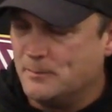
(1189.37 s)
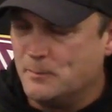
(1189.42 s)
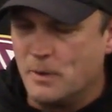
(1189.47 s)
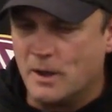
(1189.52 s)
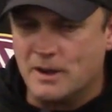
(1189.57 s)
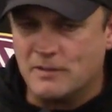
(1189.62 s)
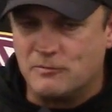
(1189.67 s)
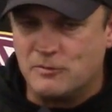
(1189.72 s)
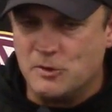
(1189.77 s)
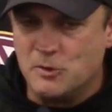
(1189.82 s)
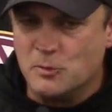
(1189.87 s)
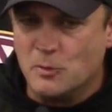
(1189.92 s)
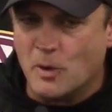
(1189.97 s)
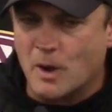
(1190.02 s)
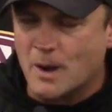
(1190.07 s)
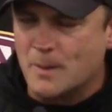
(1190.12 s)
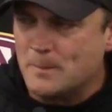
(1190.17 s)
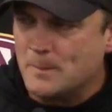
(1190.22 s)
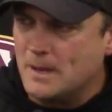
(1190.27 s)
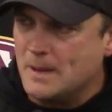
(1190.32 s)
But if you
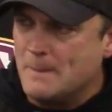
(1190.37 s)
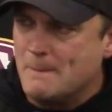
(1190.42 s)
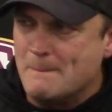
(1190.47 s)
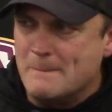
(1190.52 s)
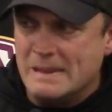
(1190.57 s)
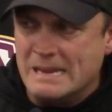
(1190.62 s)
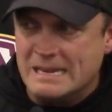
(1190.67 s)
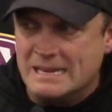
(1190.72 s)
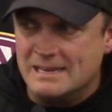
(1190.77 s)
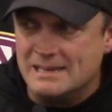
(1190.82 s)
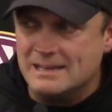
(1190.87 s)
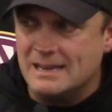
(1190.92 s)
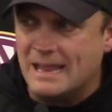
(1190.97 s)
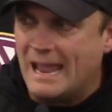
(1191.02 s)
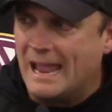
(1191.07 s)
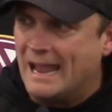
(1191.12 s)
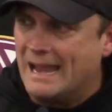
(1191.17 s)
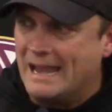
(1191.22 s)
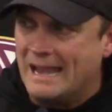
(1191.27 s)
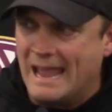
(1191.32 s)
want to be mean
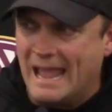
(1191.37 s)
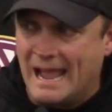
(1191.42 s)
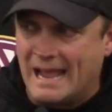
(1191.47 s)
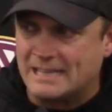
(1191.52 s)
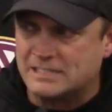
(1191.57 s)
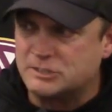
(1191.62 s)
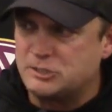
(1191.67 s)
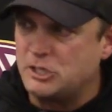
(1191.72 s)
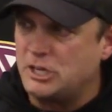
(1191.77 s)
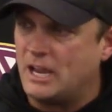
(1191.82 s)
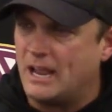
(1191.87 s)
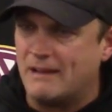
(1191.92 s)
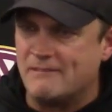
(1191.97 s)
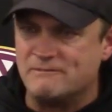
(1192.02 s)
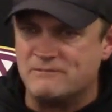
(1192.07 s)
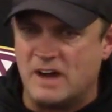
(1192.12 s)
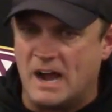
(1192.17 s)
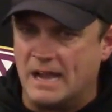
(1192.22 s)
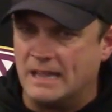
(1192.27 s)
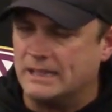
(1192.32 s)
and nasty and
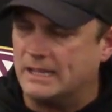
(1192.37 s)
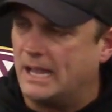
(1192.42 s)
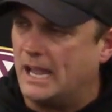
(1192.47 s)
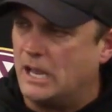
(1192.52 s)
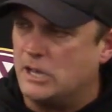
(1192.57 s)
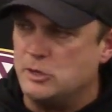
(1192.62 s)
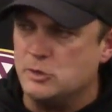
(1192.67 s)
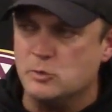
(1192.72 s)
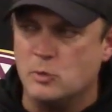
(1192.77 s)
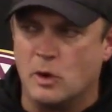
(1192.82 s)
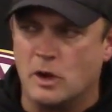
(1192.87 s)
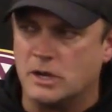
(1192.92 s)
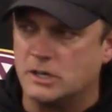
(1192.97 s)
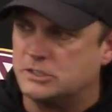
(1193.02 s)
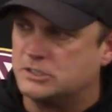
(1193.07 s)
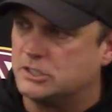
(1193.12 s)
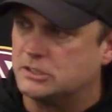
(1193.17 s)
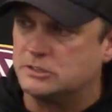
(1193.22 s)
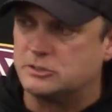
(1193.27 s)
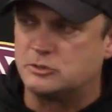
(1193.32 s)
violent and you want
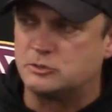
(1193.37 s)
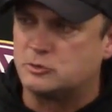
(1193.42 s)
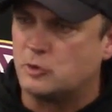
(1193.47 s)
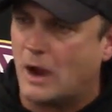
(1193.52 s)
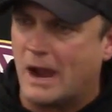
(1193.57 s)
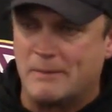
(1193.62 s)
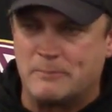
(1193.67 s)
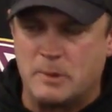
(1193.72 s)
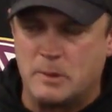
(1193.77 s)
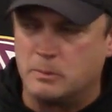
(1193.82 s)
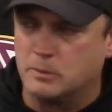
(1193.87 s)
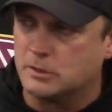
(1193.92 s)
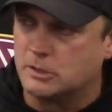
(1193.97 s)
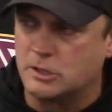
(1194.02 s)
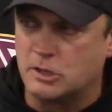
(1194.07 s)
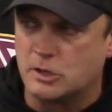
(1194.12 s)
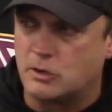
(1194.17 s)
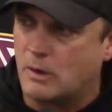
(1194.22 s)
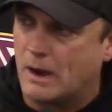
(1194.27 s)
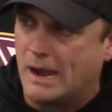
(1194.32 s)
to just drive people into
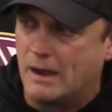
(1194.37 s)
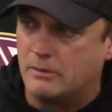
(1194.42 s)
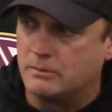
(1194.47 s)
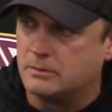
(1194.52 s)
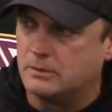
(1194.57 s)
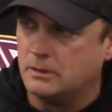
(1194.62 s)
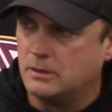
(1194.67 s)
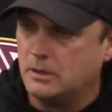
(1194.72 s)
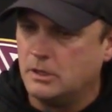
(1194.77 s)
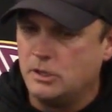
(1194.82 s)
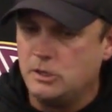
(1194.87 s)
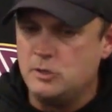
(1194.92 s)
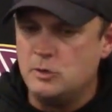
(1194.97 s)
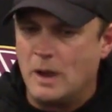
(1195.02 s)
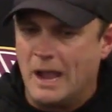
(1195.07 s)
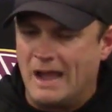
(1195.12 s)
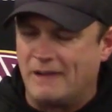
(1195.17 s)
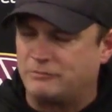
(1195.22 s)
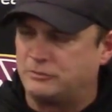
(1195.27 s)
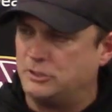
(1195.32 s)
the ground, you
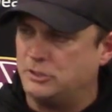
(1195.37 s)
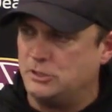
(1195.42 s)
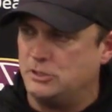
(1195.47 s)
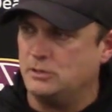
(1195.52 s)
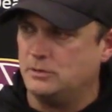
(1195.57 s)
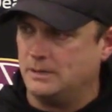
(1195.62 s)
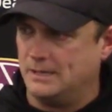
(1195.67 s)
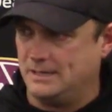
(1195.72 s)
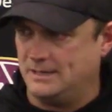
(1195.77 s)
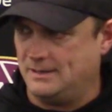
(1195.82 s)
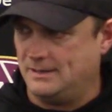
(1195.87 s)
have to do it.